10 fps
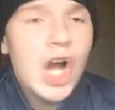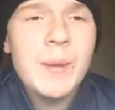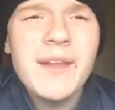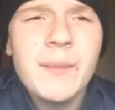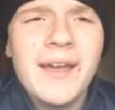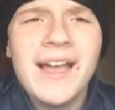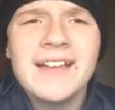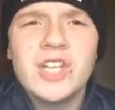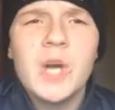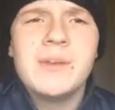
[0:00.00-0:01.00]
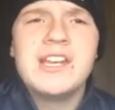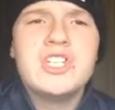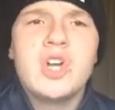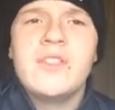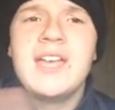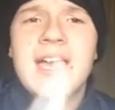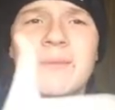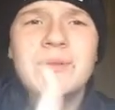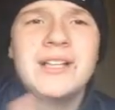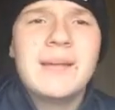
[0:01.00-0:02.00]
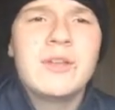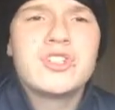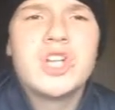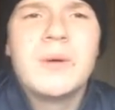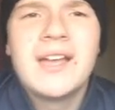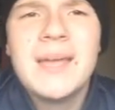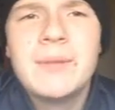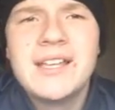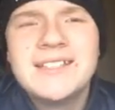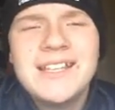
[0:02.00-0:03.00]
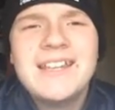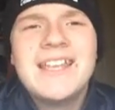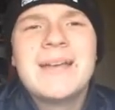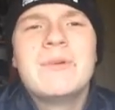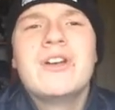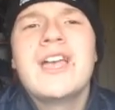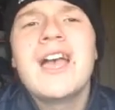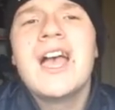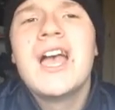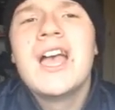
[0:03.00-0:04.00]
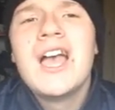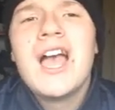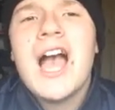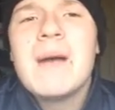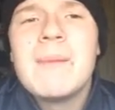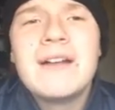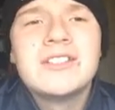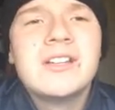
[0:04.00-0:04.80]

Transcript: Oh, by the way, guys, I hope you did enjoy the gameplay. I'm not sure what gameplay you've seen here, but yeah, I'm about